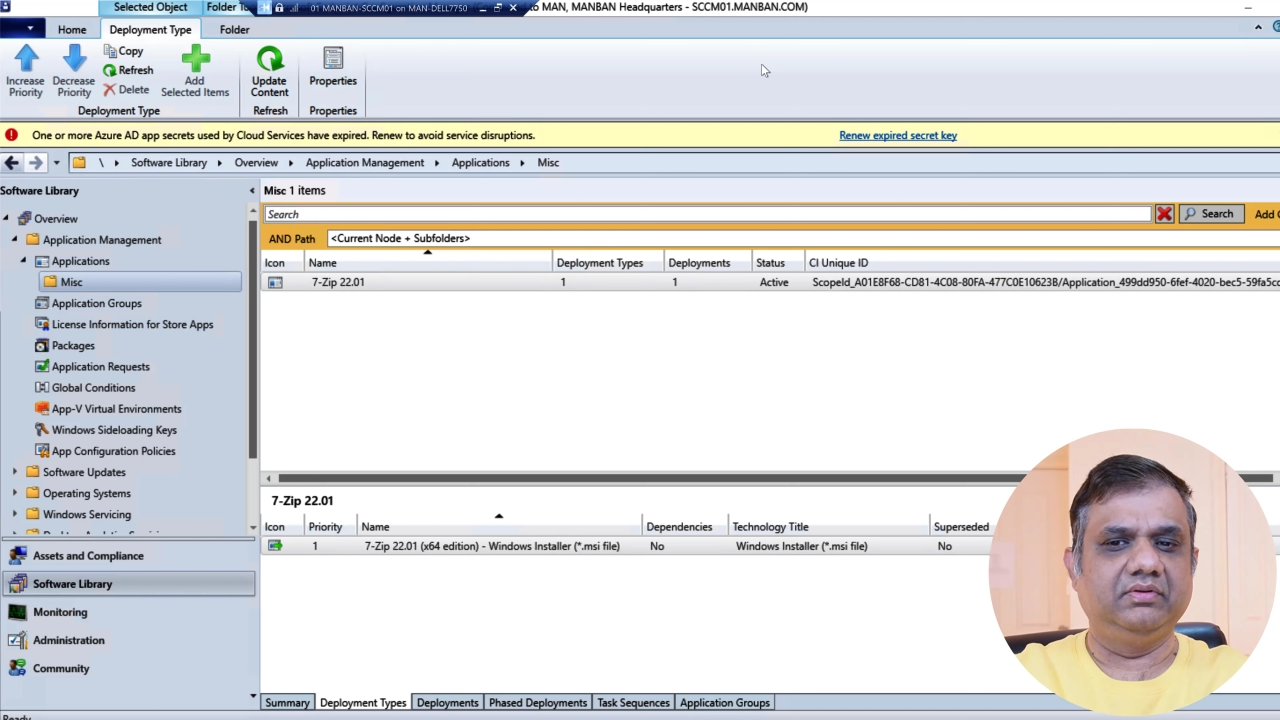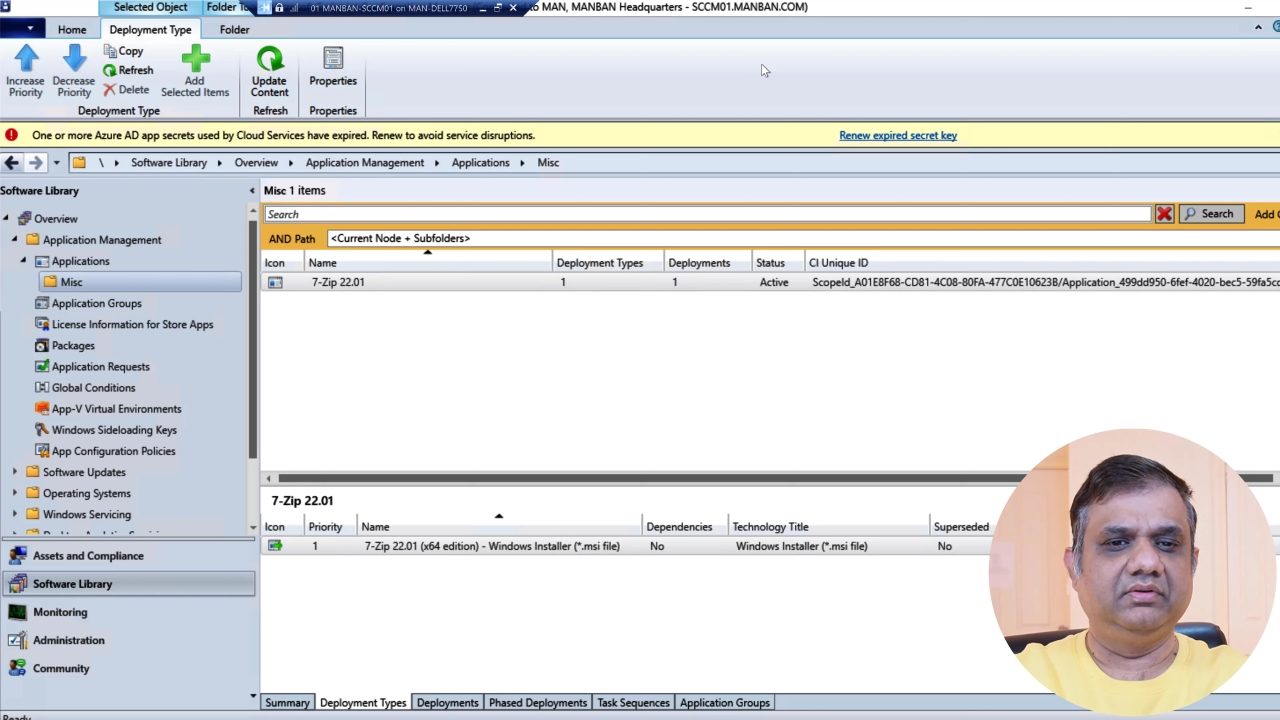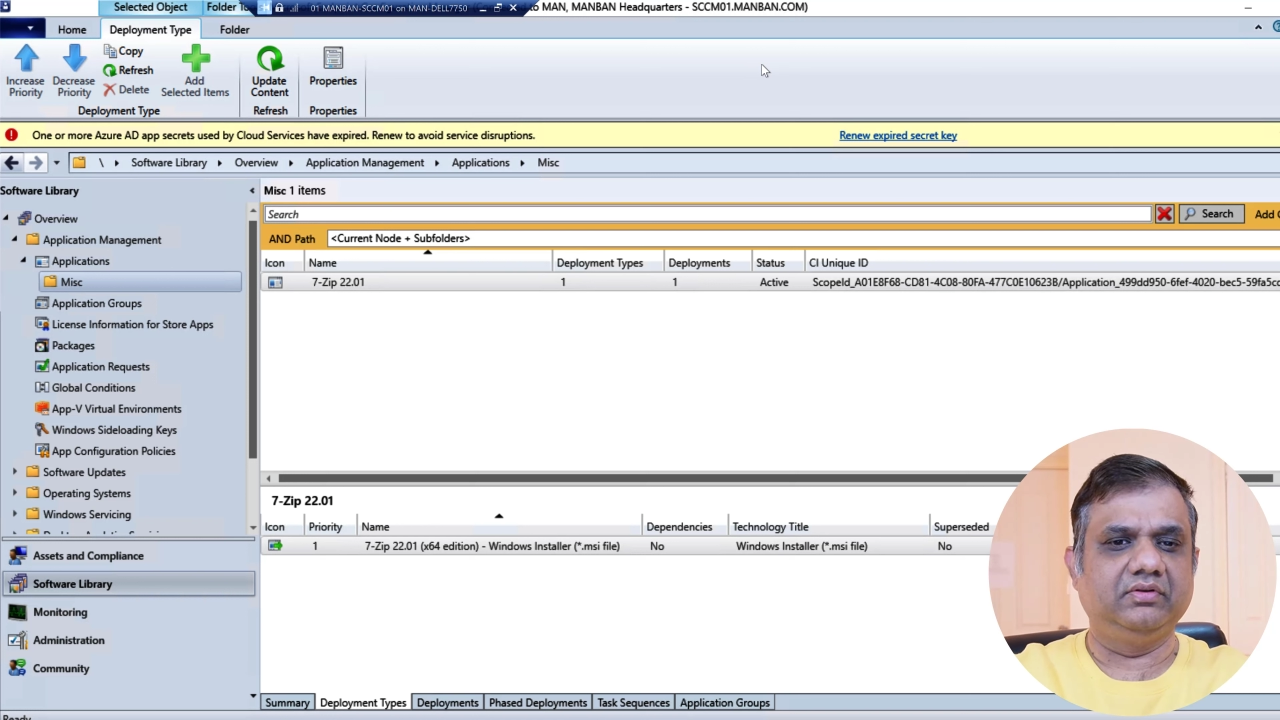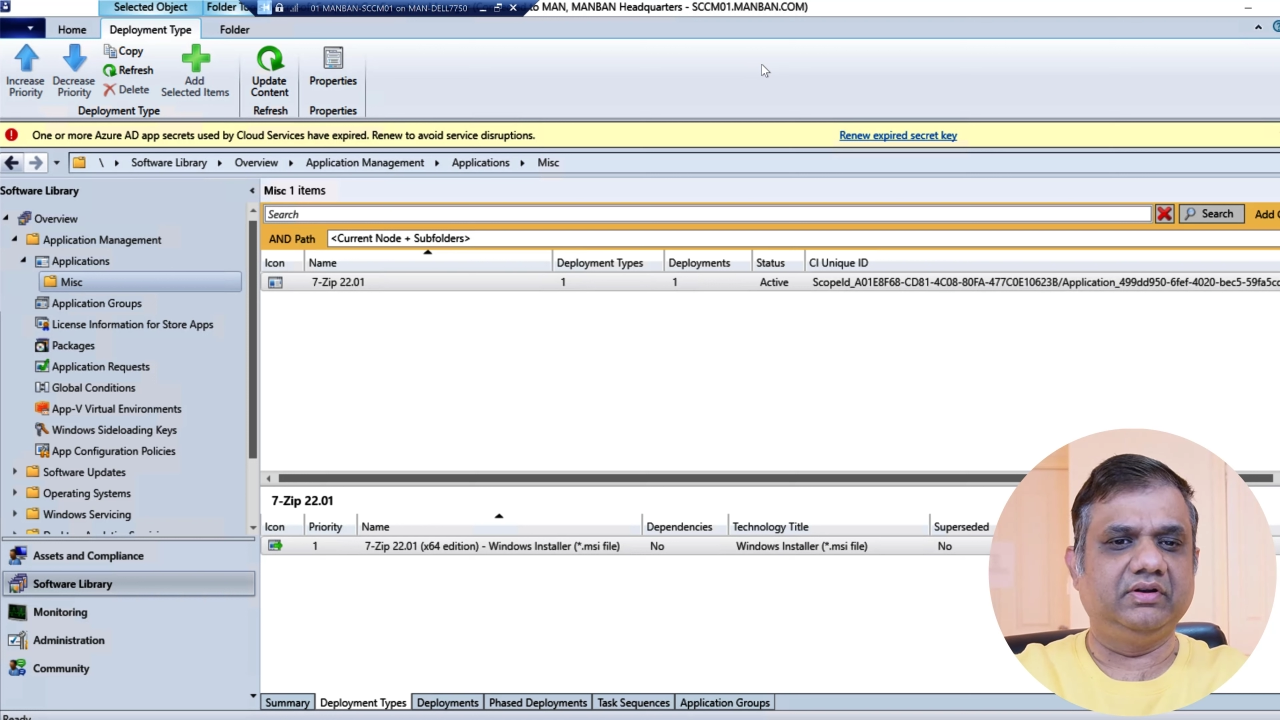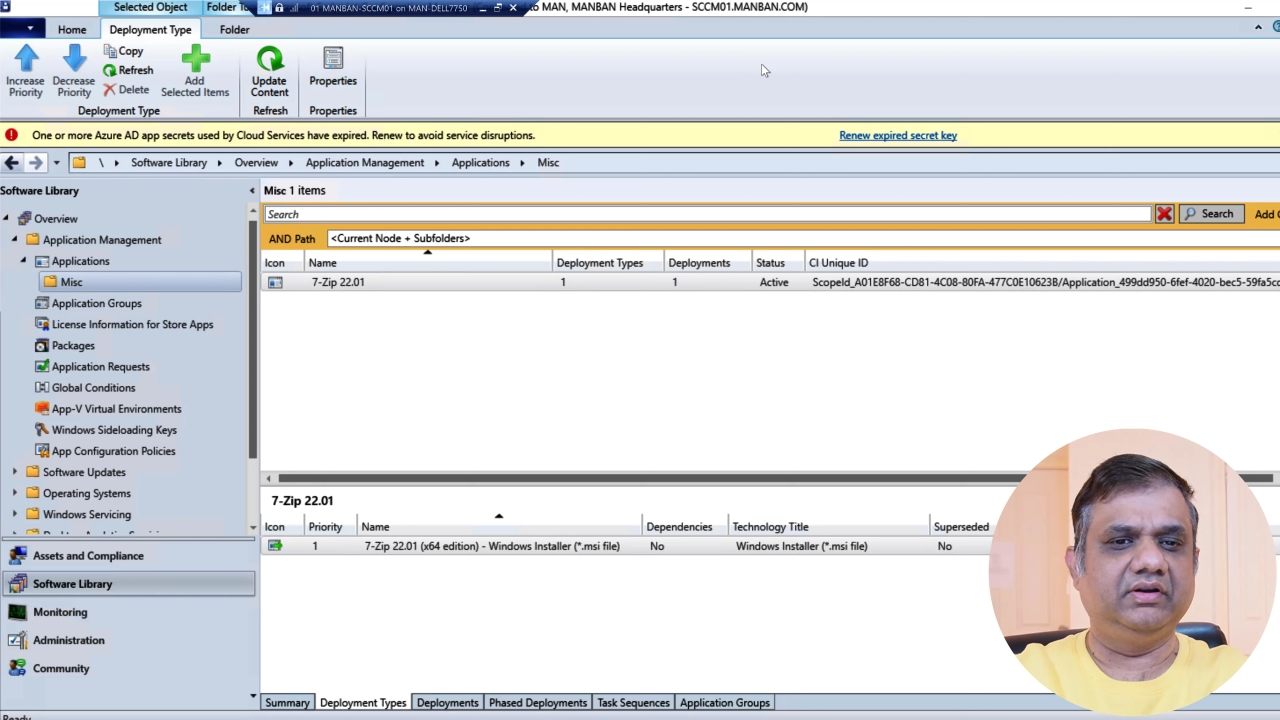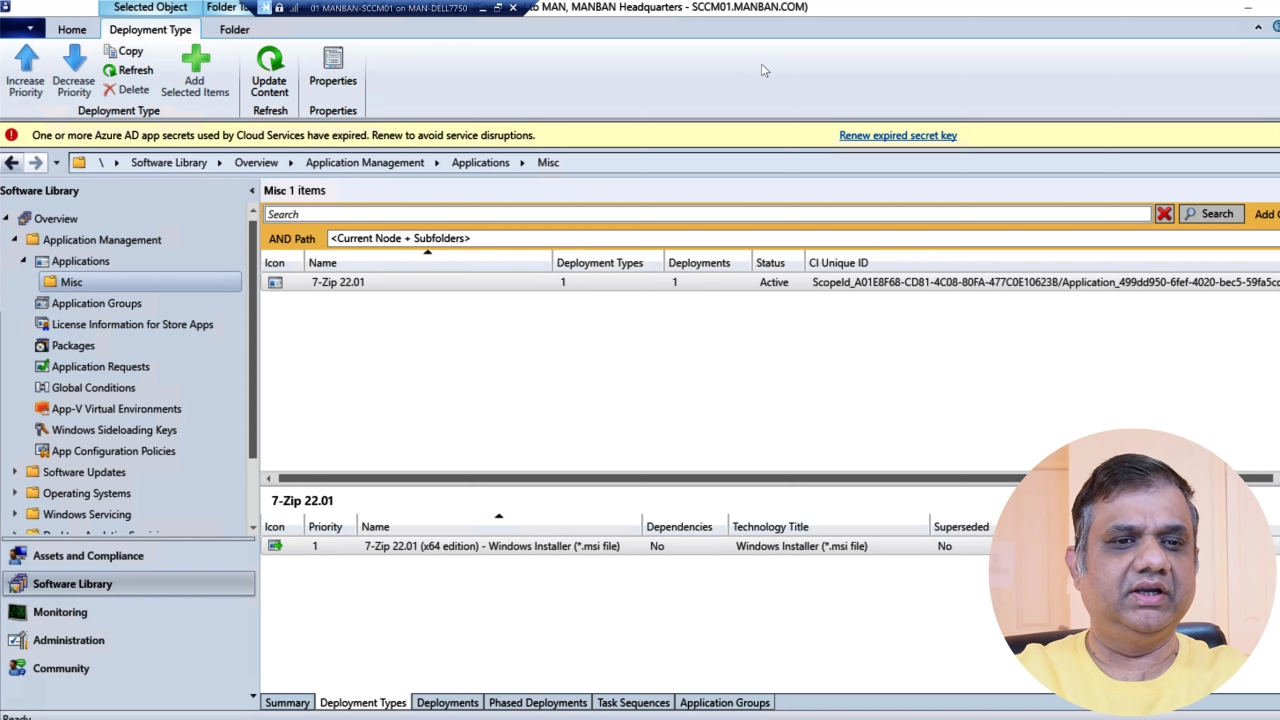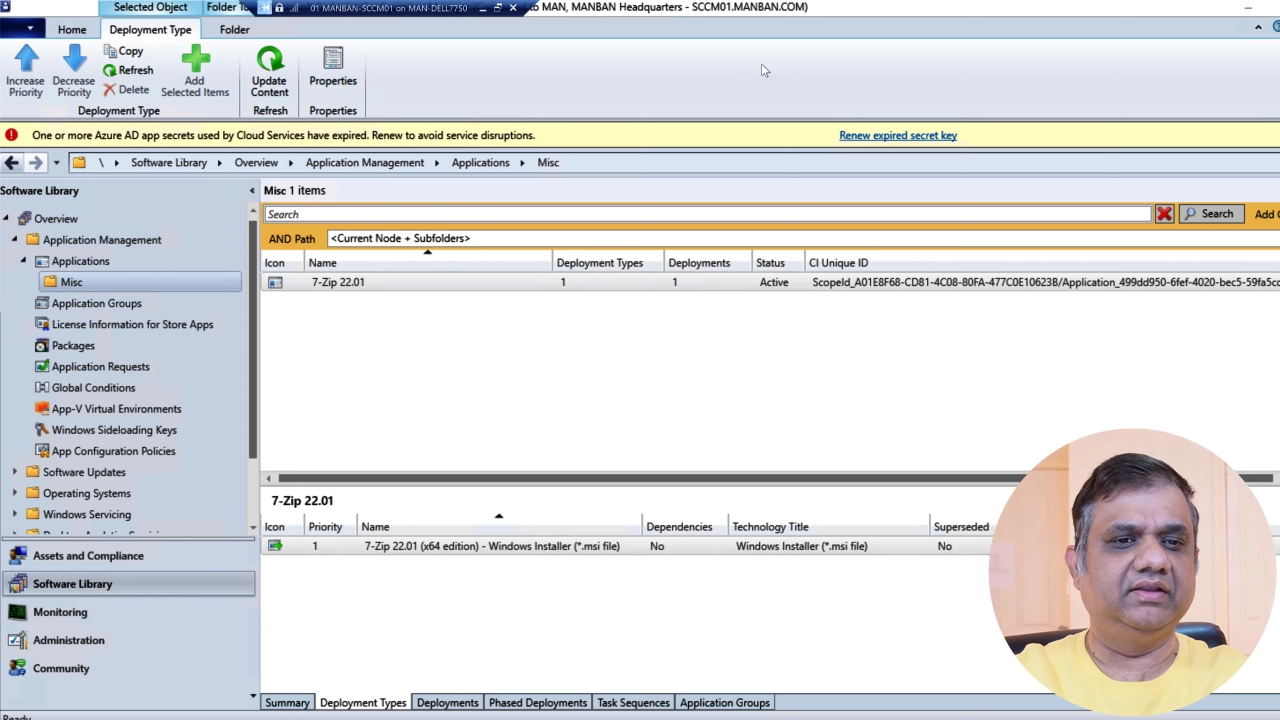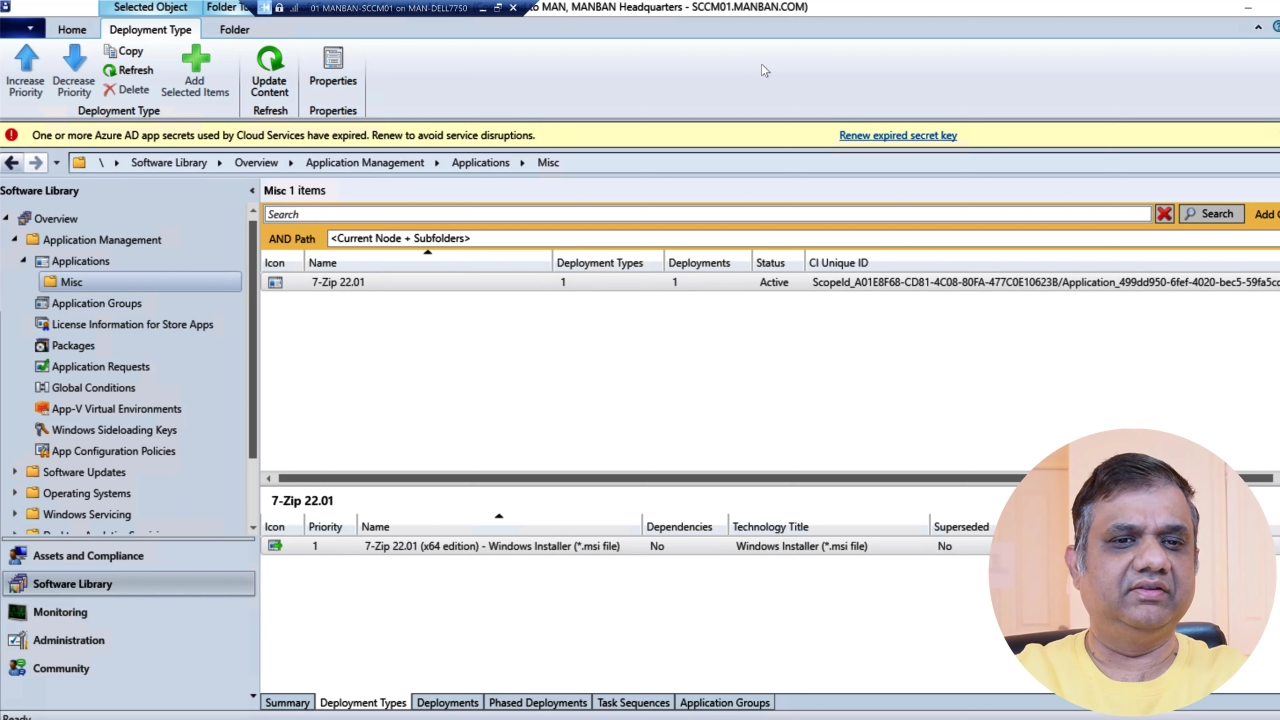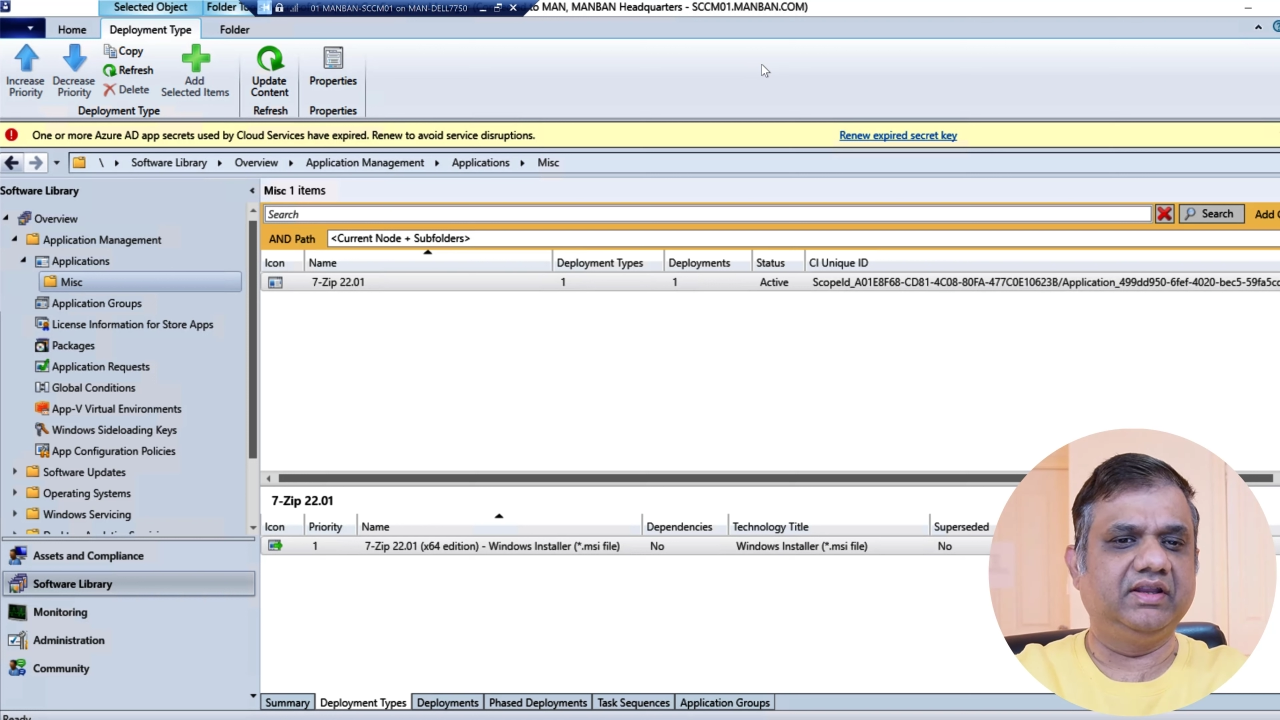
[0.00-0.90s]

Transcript: So it doesn't